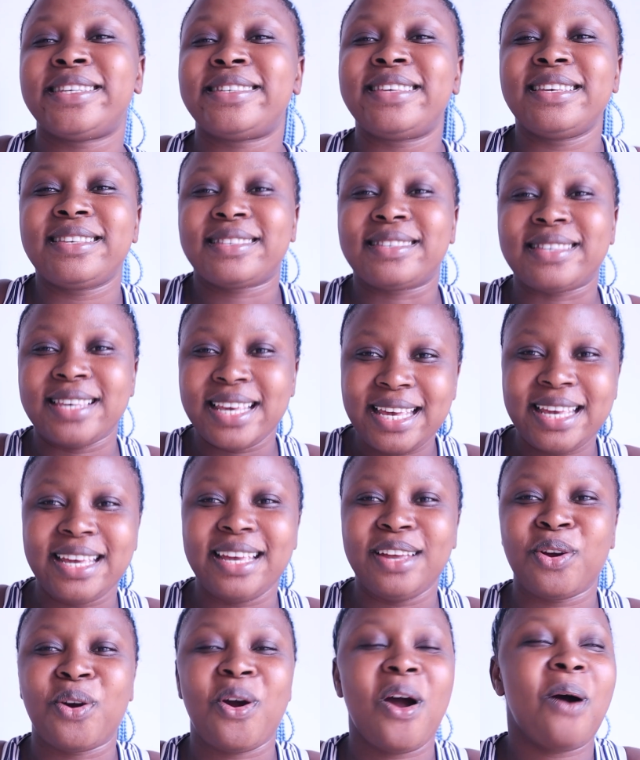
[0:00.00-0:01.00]

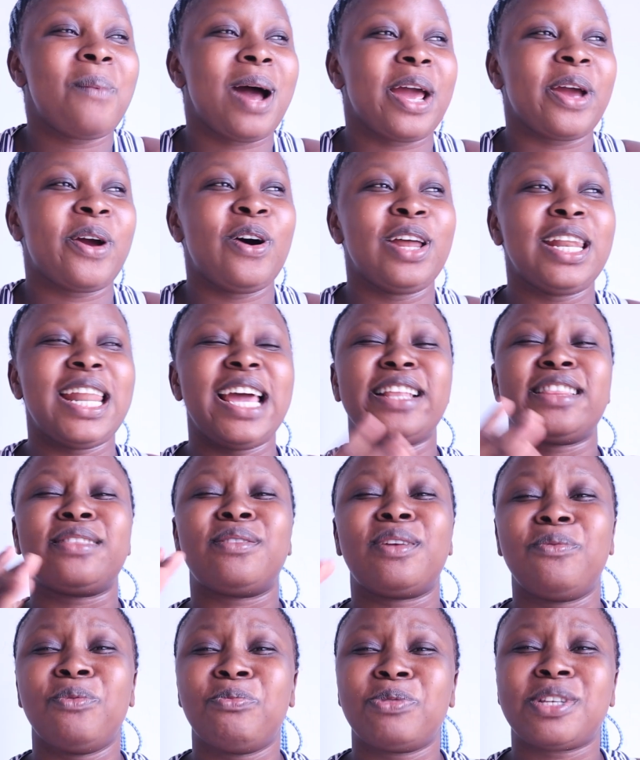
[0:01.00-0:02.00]
CC. Oh my god,
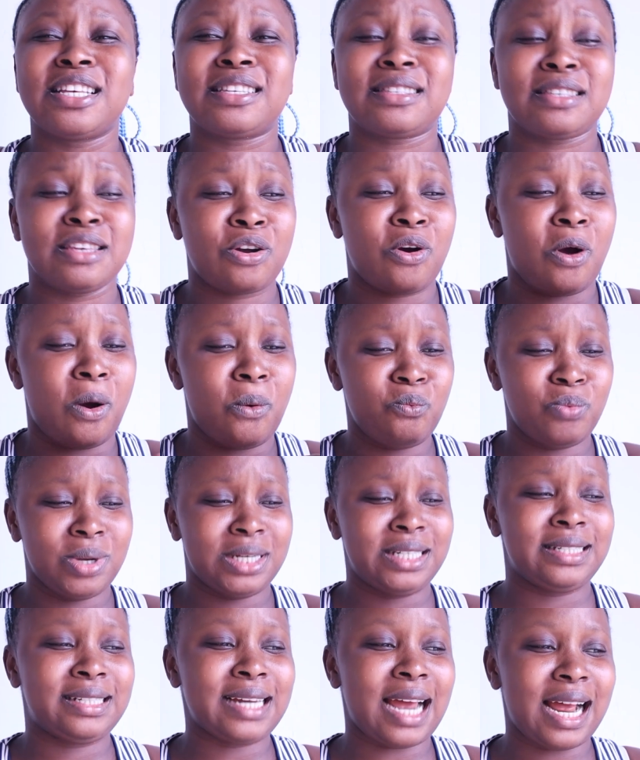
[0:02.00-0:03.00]
let CC come
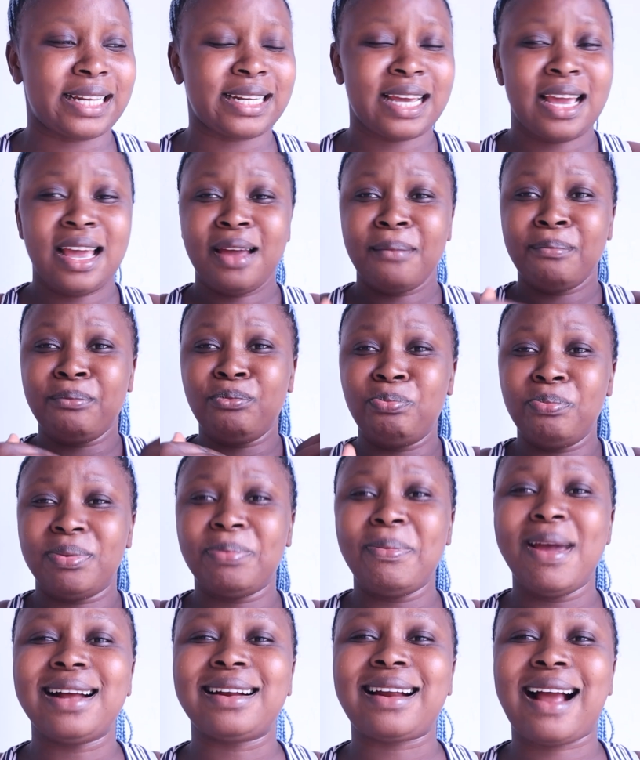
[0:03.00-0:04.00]
with that
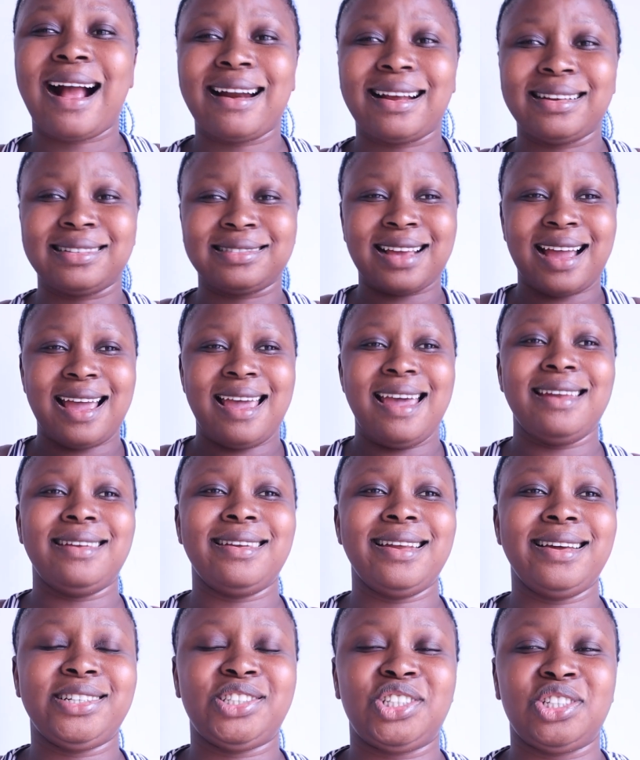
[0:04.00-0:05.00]
main character
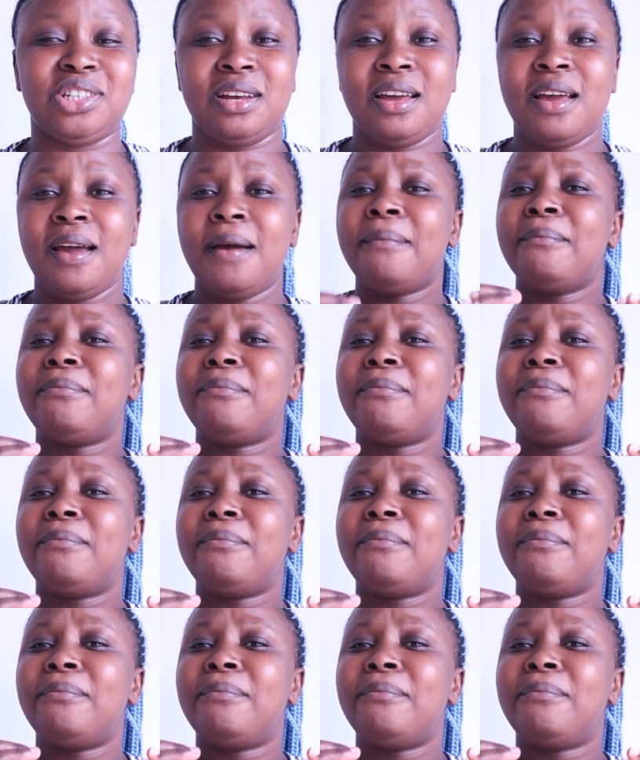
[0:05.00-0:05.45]
energy.